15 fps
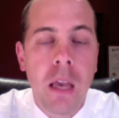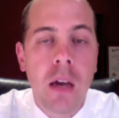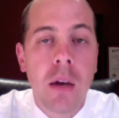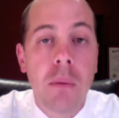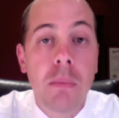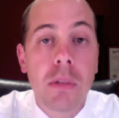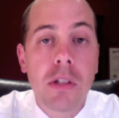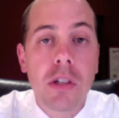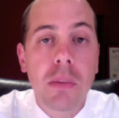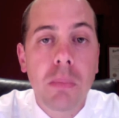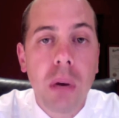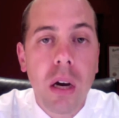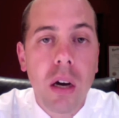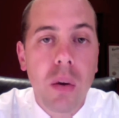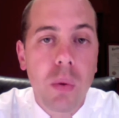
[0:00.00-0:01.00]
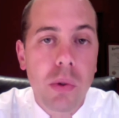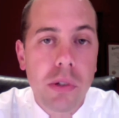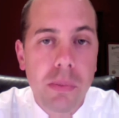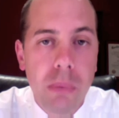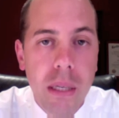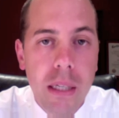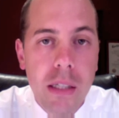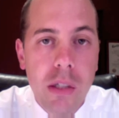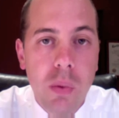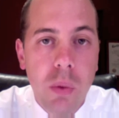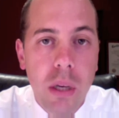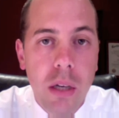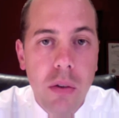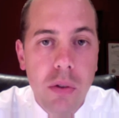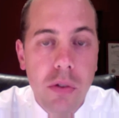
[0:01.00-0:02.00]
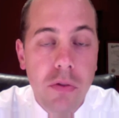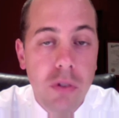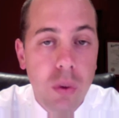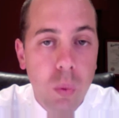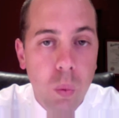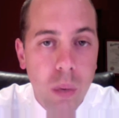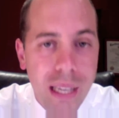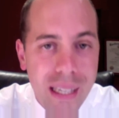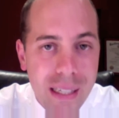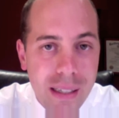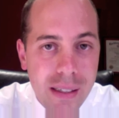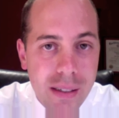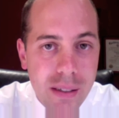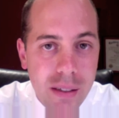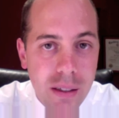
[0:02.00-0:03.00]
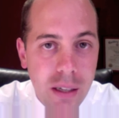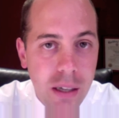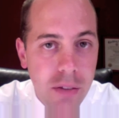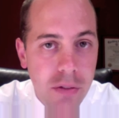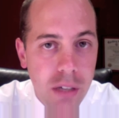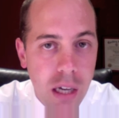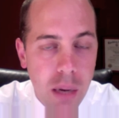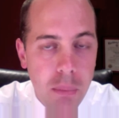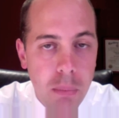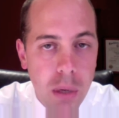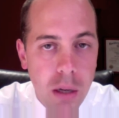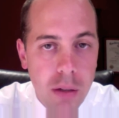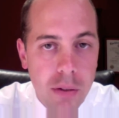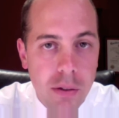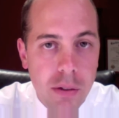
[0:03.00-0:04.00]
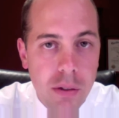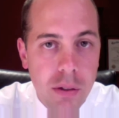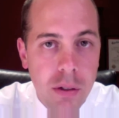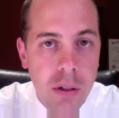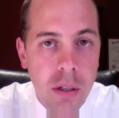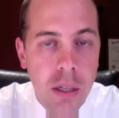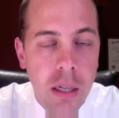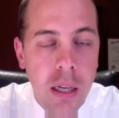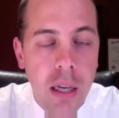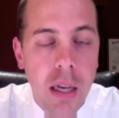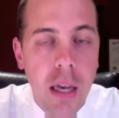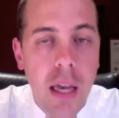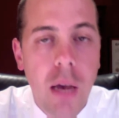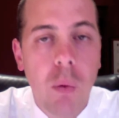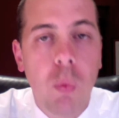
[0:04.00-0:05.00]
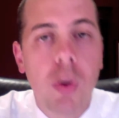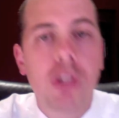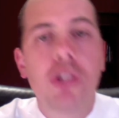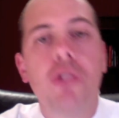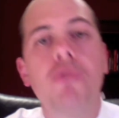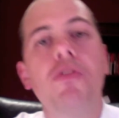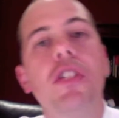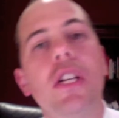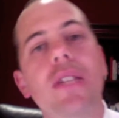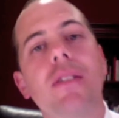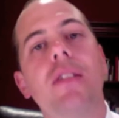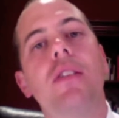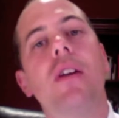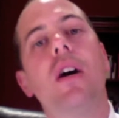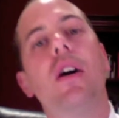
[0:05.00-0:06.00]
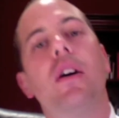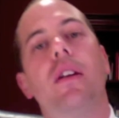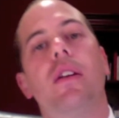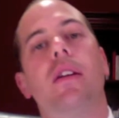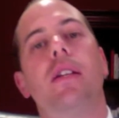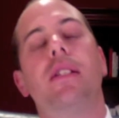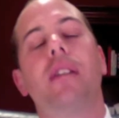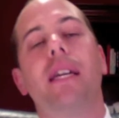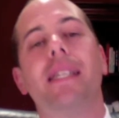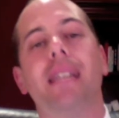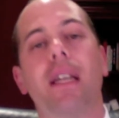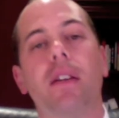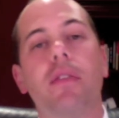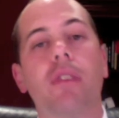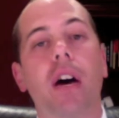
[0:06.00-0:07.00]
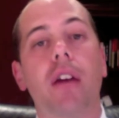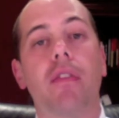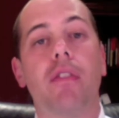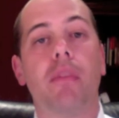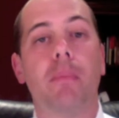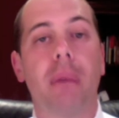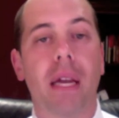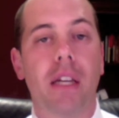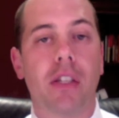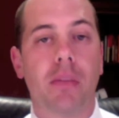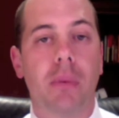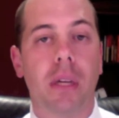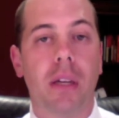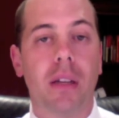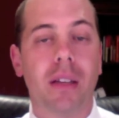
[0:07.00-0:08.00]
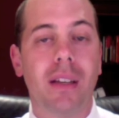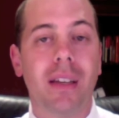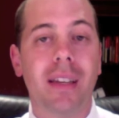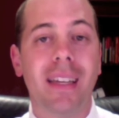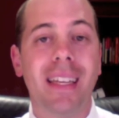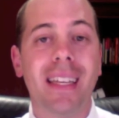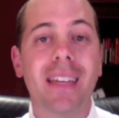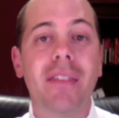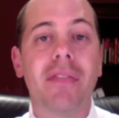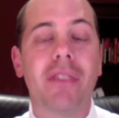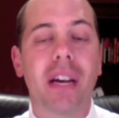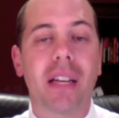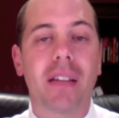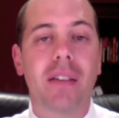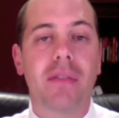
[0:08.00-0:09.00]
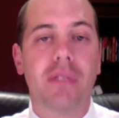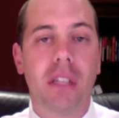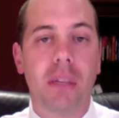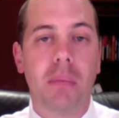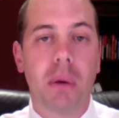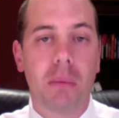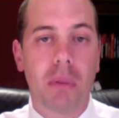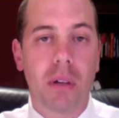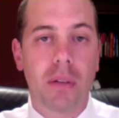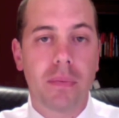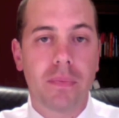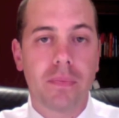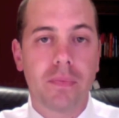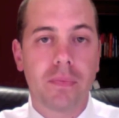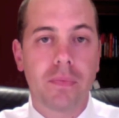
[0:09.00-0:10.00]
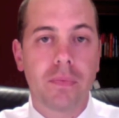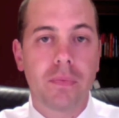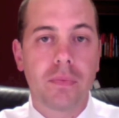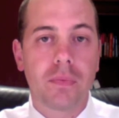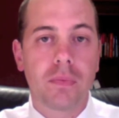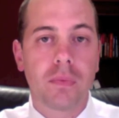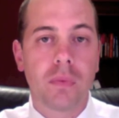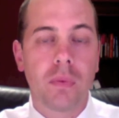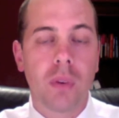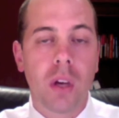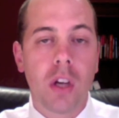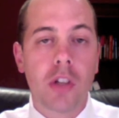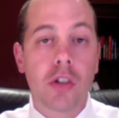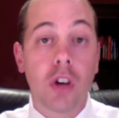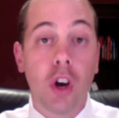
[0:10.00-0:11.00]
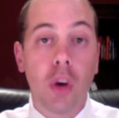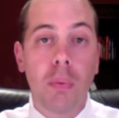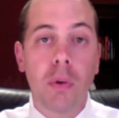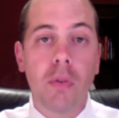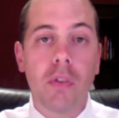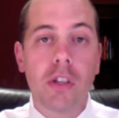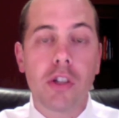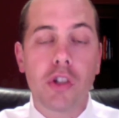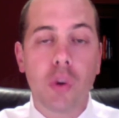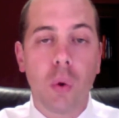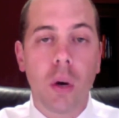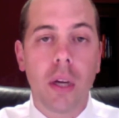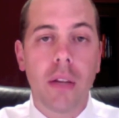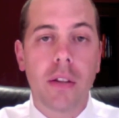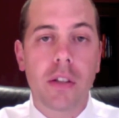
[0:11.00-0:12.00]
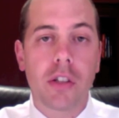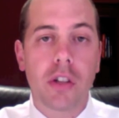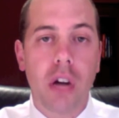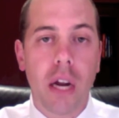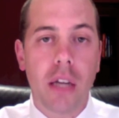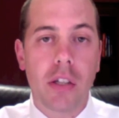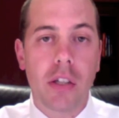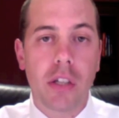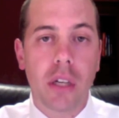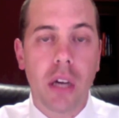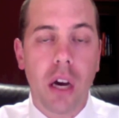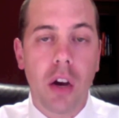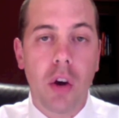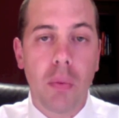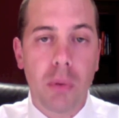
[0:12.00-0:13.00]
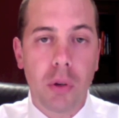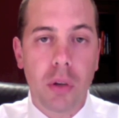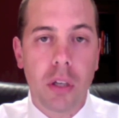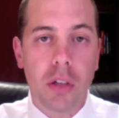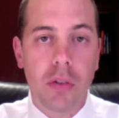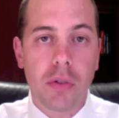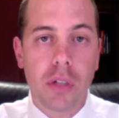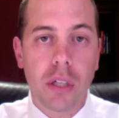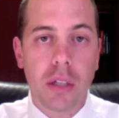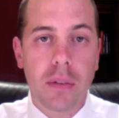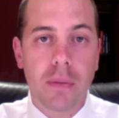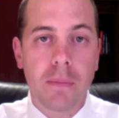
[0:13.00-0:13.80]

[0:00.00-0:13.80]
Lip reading: Mr. Bug will spin his wheels for weeks, if not months. And what you've just done is identified for management an ineffective team member. So I hope you've enjoyed this strategy. I hope you can use it.